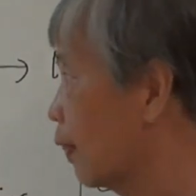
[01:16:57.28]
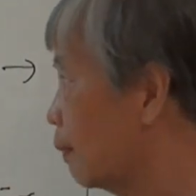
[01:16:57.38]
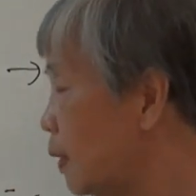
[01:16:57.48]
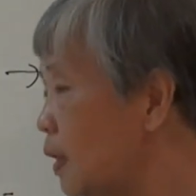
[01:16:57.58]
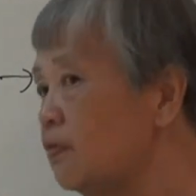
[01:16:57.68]

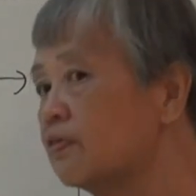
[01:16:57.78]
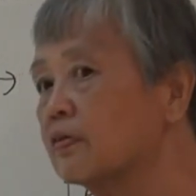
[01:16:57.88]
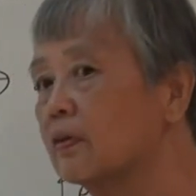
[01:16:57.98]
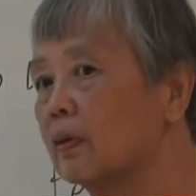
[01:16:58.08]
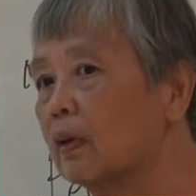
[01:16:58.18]

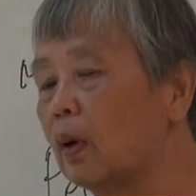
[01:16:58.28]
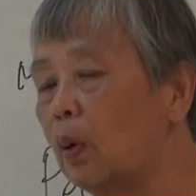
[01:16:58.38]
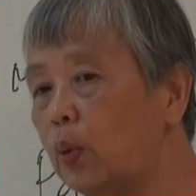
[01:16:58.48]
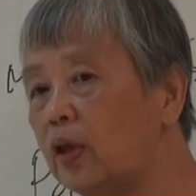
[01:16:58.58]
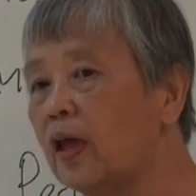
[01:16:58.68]
means
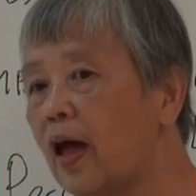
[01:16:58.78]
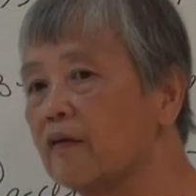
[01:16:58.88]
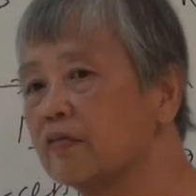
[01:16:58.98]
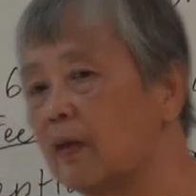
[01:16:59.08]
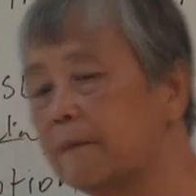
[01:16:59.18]
we
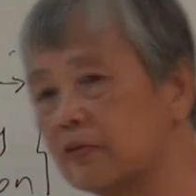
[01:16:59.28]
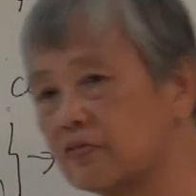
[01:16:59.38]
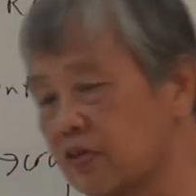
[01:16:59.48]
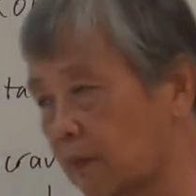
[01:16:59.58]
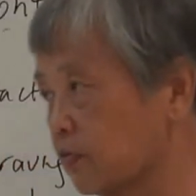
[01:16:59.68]
have the
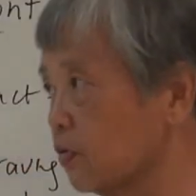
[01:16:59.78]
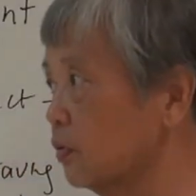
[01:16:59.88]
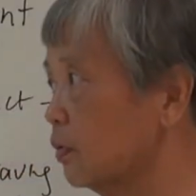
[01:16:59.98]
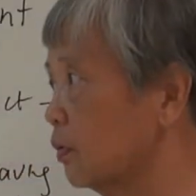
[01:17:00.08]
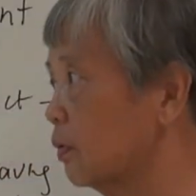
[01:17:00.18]

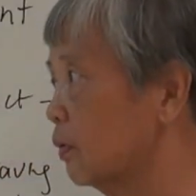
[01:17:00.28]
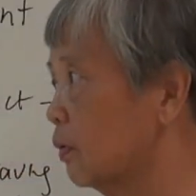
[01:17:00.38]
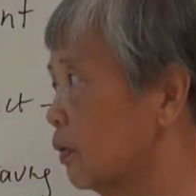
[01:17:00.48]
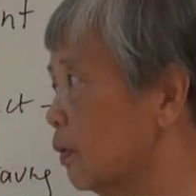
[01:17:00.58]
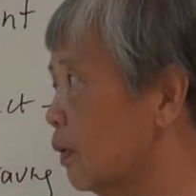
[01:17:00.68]
perception
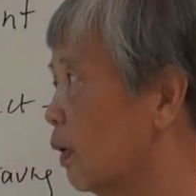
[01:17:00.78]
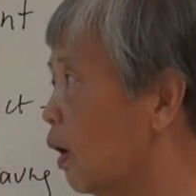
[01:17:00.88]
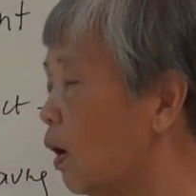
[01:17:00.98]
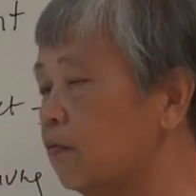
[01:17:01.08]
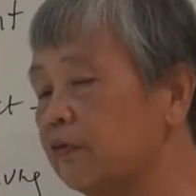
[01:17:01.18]

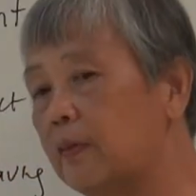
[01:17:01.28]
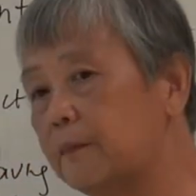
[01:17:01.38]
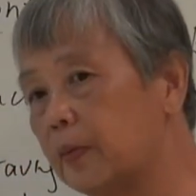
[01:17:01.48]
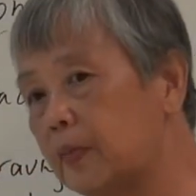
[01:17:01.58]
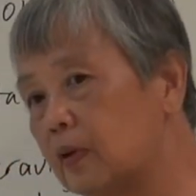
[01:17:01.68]
of
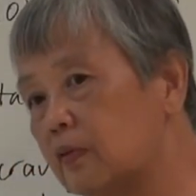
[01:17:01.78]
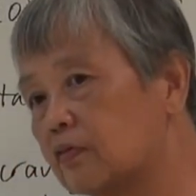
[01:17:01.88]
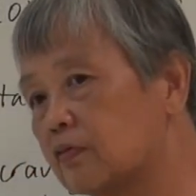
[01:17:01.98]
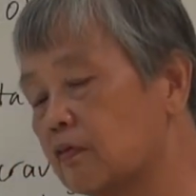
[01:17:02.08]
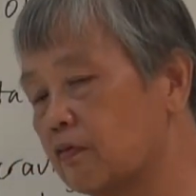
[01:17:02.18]

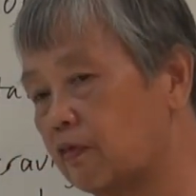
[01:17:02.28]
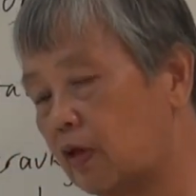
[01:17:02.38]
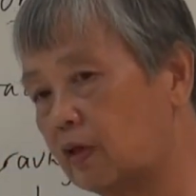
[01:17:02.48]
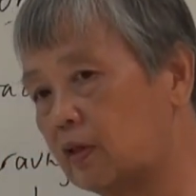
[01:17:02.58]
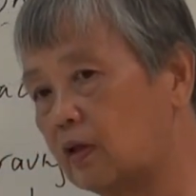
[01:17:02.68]
impermanence,
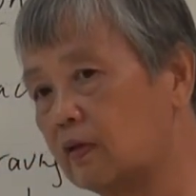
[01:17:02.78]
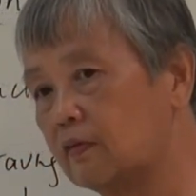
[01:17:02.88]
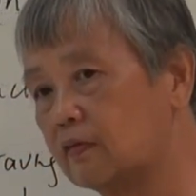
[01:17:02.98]
fading,